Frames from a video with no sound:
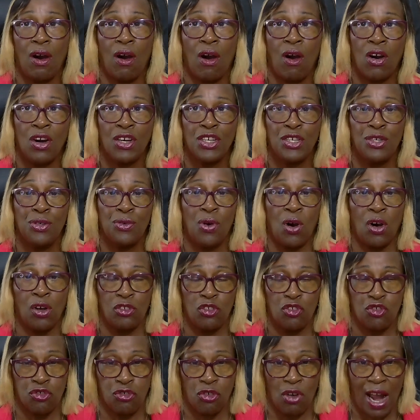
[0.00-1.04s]
Are you on
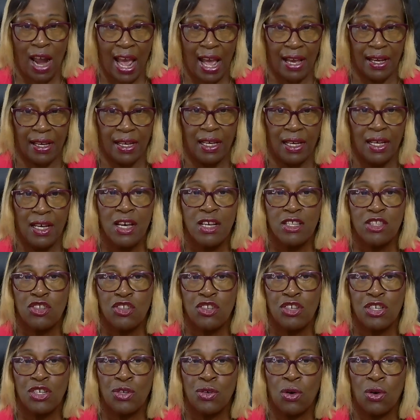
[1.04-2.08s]
track to
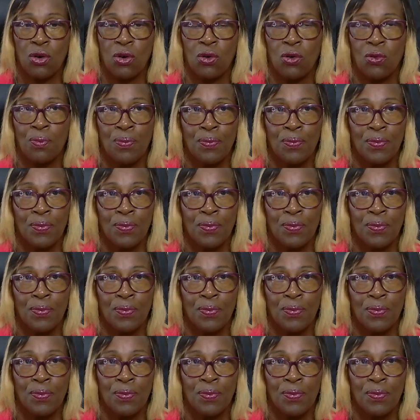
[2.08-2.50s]
your